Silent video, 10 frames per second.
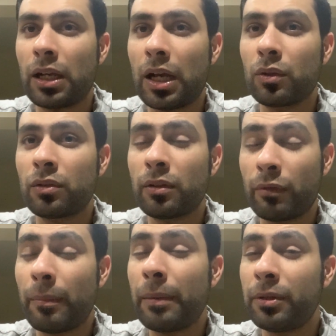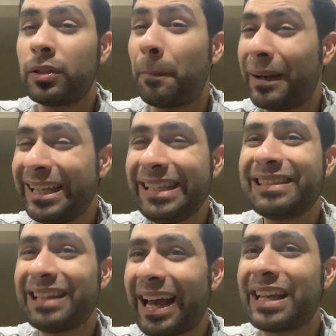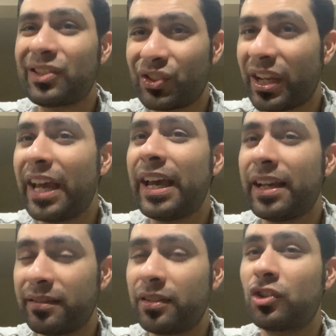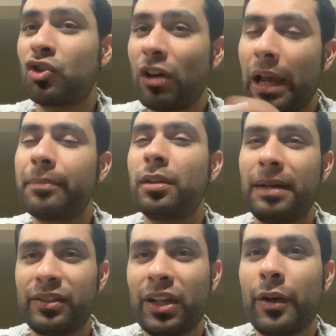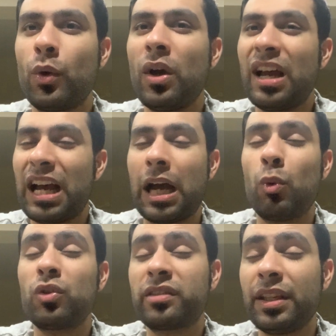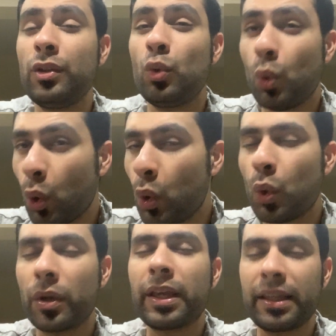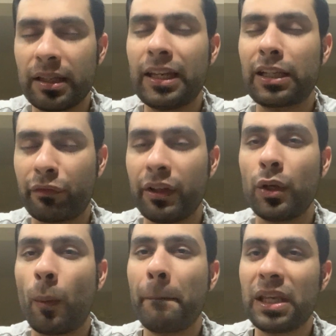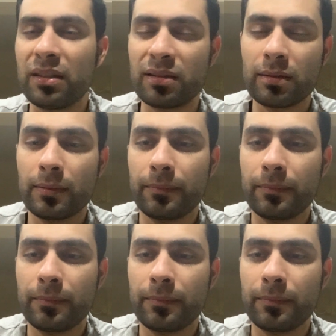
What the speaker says: to please like, share, and subscribe to my channel. I will see you all in the next video. Peace.